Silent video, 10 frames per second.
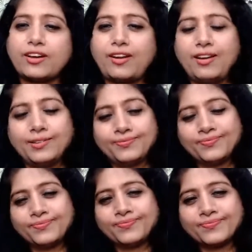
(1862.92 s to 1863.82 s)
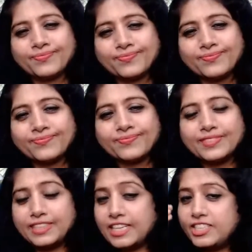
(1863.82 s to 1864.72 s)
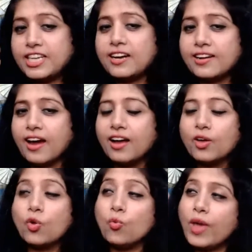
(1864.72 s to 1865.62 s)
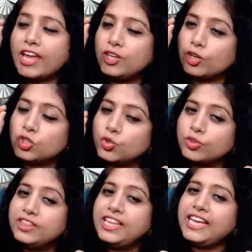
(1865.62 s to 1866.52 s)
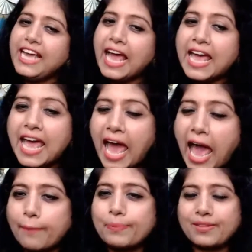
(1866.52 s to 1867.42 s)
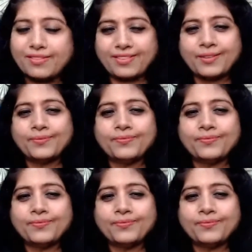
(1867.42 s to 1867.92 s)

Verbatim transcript: chakra. The chakra where your Shuddhi happens,